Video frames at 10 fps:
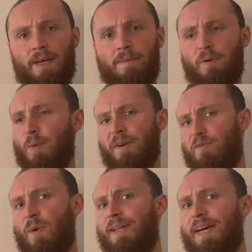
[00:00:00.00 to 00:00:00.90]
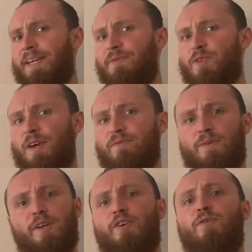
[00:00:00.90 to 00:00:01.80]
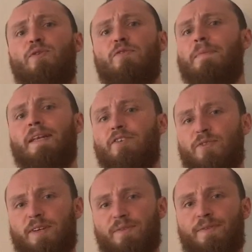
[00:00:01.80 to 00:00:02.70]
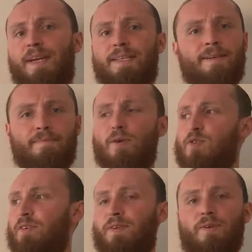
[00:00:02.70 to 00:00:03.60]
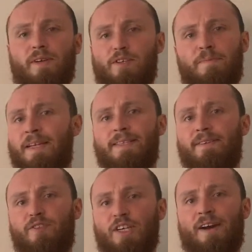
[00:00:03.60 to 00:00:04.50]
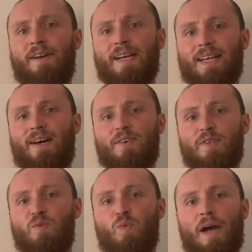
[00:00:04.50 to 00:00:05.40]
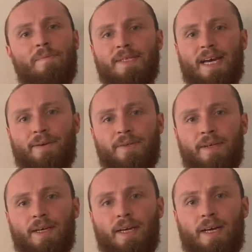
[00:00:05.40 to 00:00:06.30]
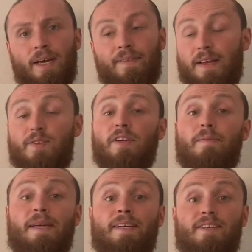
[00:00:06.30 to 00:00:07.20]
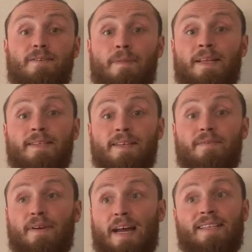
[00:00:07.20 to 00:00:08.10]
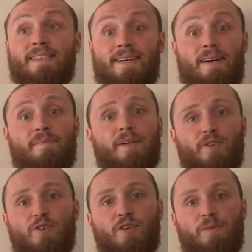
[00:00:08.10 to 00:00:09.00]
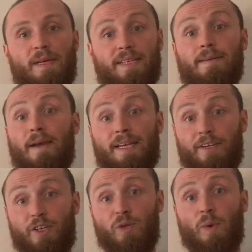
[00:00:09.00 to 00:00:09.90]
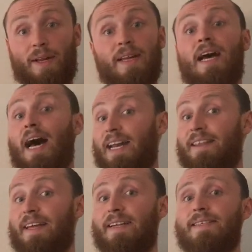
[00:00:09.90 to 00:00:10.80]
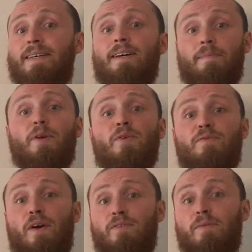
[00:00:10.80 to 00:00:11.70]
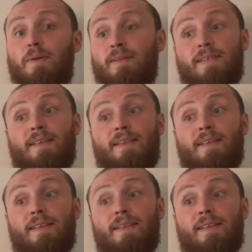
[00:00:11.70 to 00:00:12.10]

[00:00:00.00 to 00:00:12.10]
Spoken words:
But what if one day you suffer a huge military defeat and most of your expensive chariot class is wiped out? That's going to be expensive and time-consuming to make a new one, and in that time you're vulnerable to